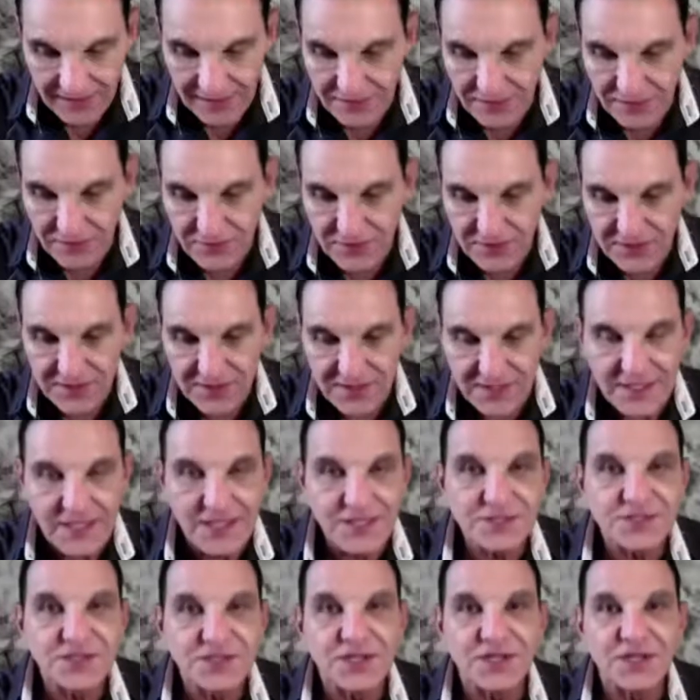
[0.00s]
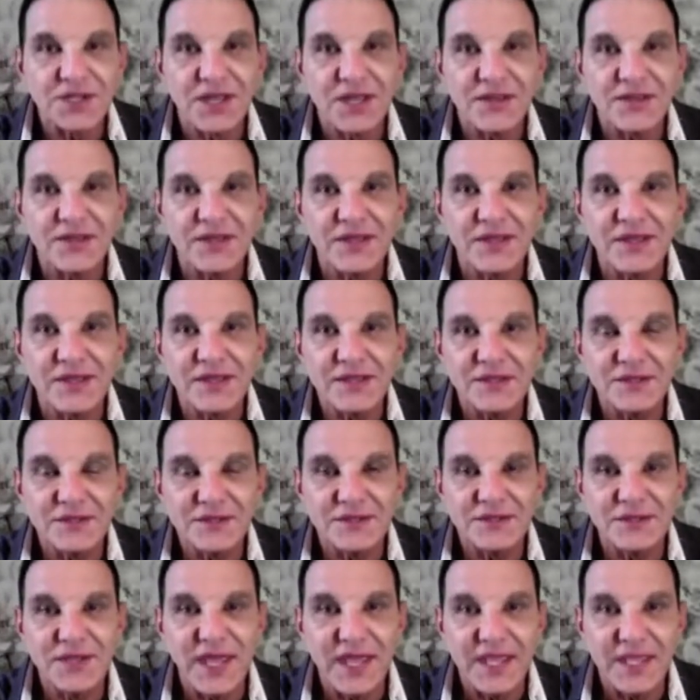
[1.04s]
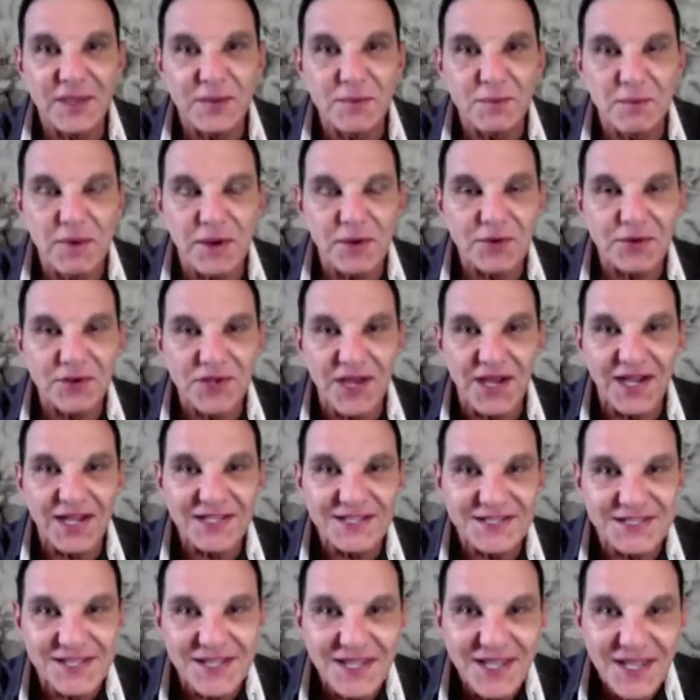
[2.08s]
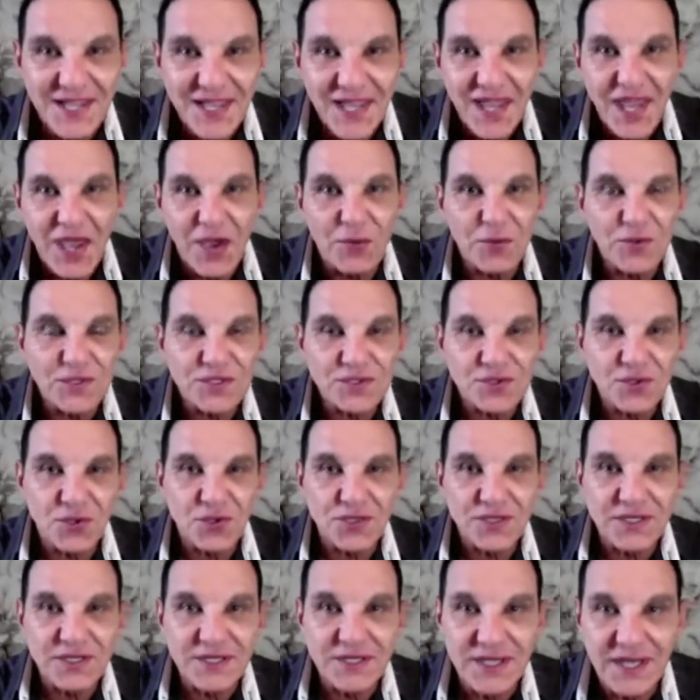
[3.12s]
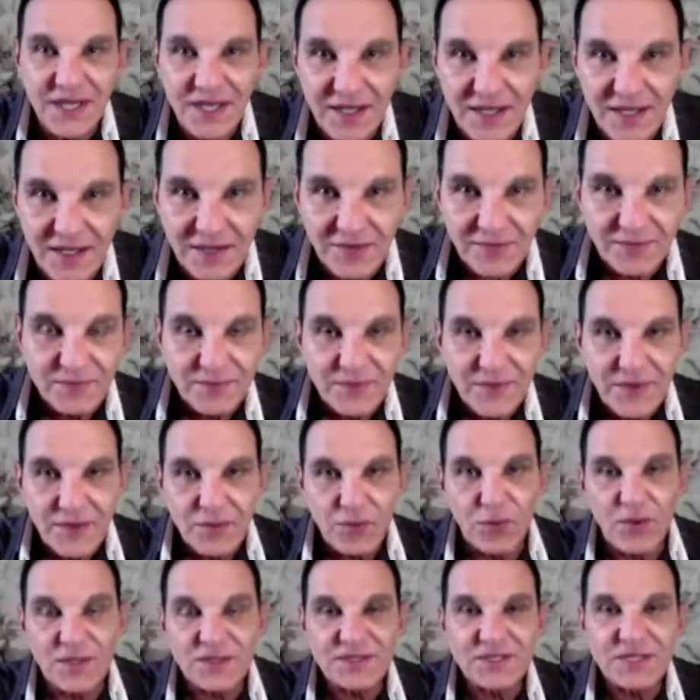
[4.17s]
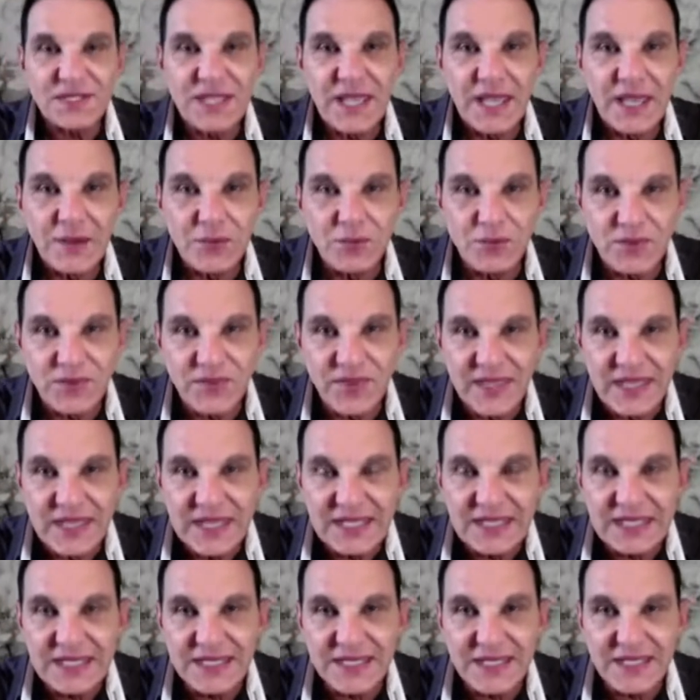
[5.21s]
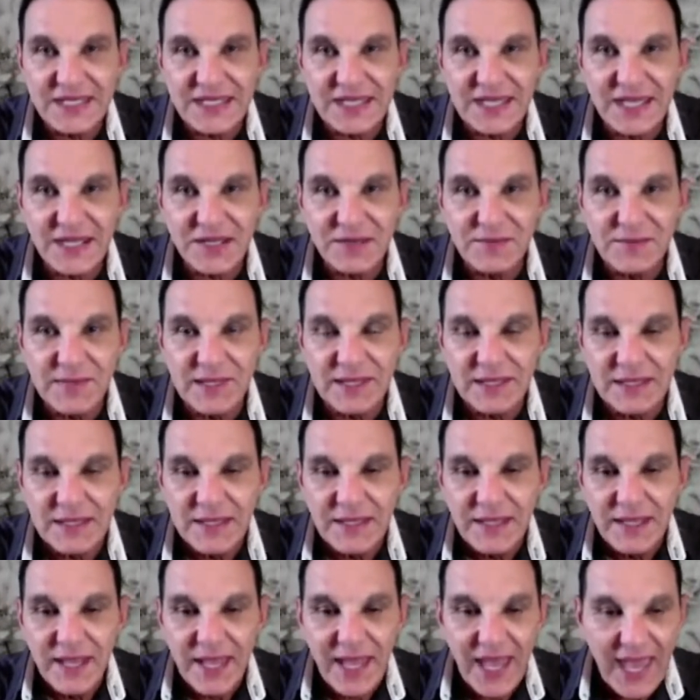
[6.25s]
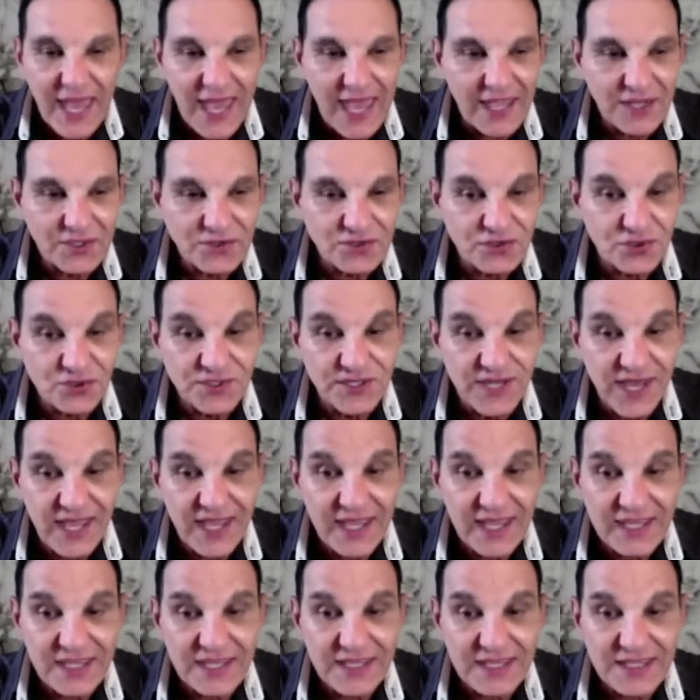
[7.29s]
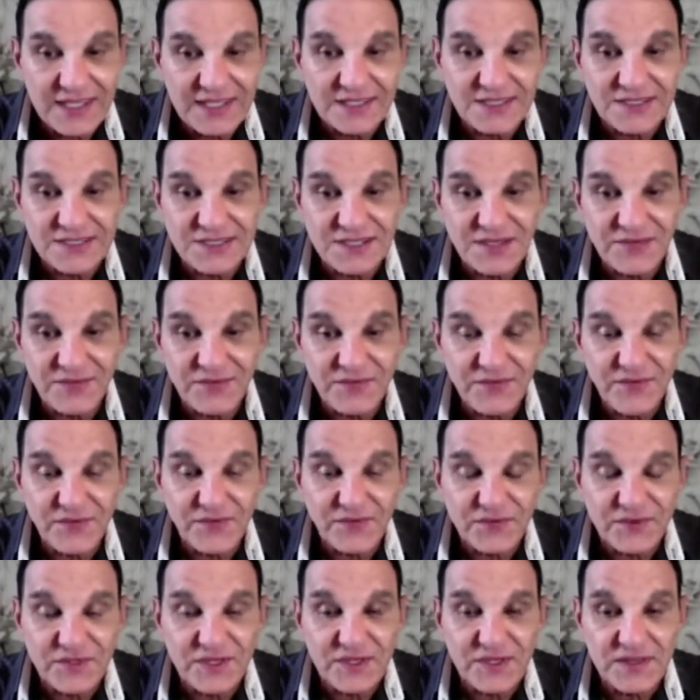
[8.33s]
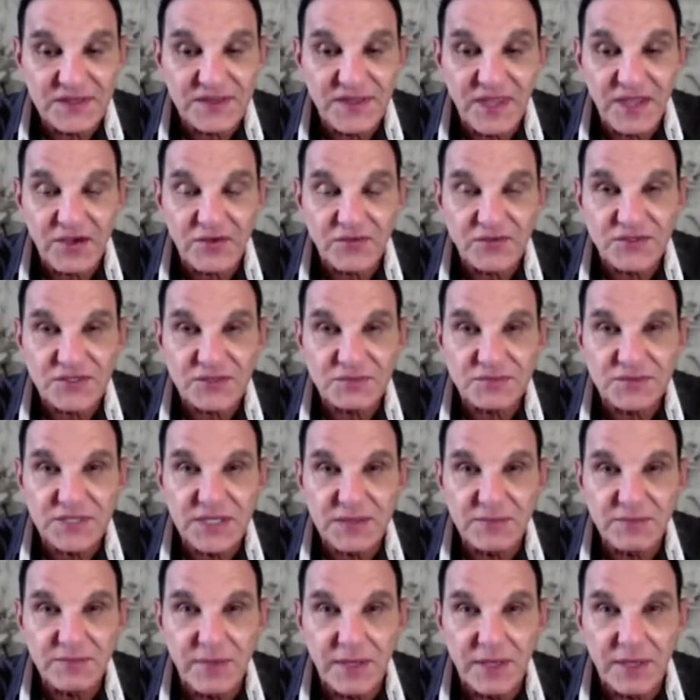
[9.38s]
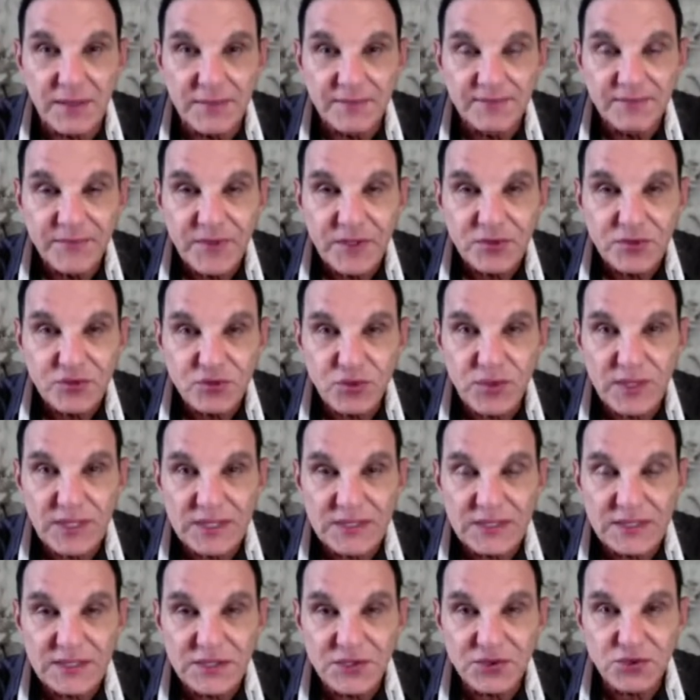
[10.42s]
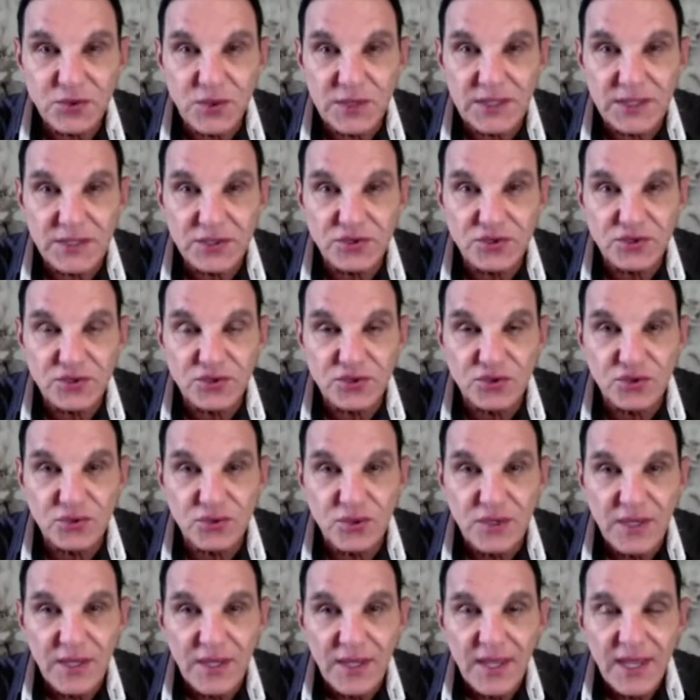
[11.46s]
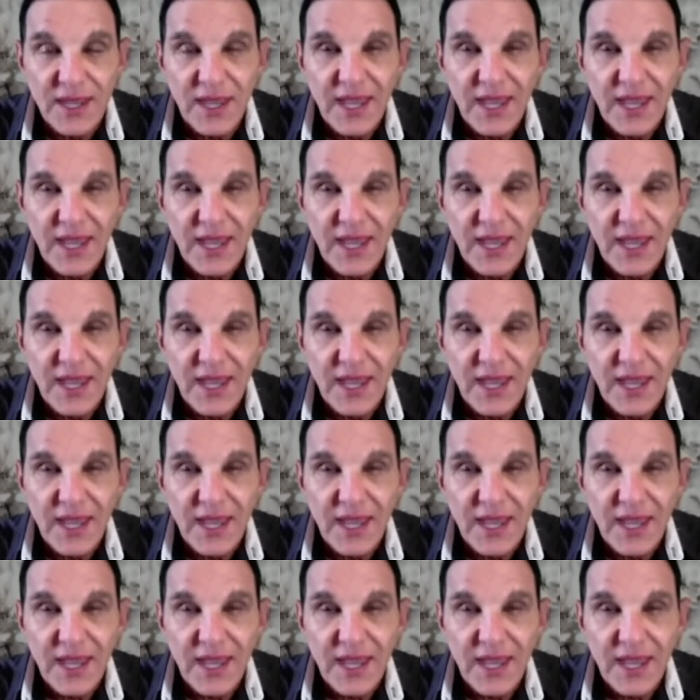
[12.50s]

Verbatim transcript: Hallelujah. It's another day in paradise. And we're starting now once again with Healing Academy. And today is the 15th day of September, 2022.